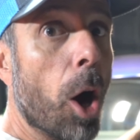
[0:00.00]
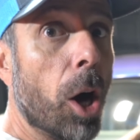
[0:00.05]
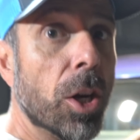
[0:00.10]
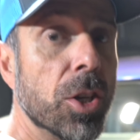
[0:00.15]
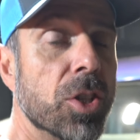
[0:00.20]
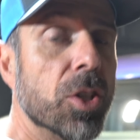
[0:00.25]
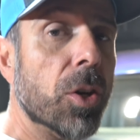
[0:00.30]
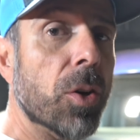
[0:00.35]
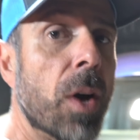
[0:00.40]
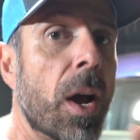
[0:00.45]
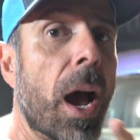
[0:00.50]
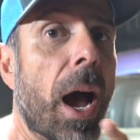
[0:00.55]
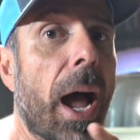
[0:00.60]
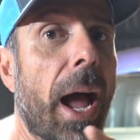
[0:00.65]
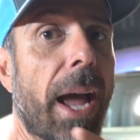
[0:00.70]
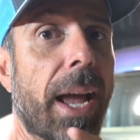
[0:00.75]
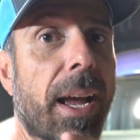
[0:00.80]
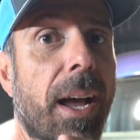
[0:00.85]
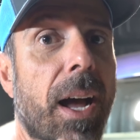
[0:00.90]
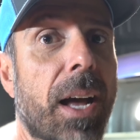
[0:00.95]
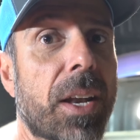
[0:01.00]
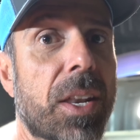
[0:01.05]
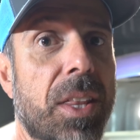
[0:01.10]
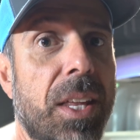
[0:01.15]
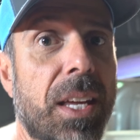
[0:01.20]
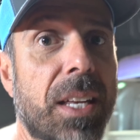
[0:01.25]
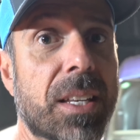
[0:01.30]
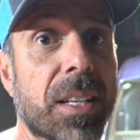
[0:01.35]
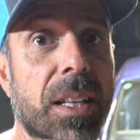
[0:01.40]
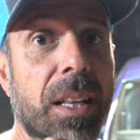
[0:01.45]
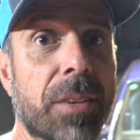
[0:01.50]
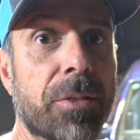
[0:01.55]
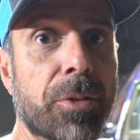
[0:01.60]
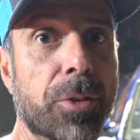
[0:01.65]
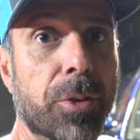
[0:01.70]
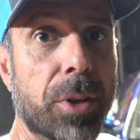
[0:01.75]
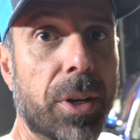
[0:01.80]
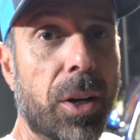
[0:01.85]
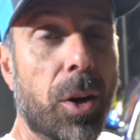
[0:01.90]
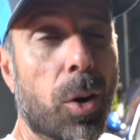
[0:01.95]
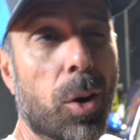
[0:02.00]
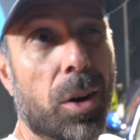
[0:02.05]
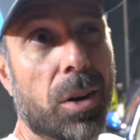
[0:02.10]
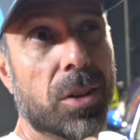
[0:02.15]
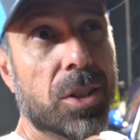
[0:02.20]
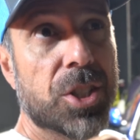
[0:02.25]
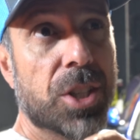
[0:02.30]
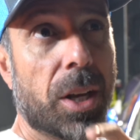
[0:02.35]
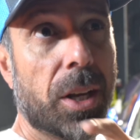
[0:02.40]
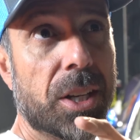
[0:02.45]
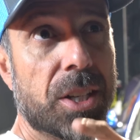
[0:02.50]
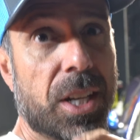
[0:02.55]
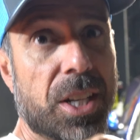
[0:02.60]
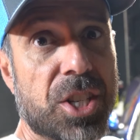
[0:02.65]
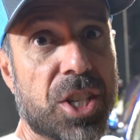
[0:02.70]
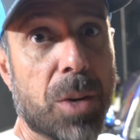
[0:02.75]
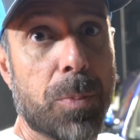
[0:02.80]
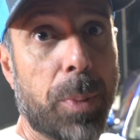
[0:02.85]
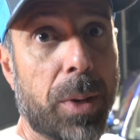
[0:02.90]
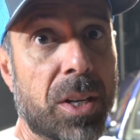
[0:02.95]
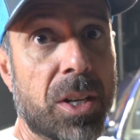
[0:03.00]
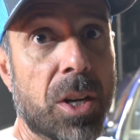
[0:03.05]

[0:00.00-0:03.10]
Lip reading: Also, I got the delivery, or shall I say shipping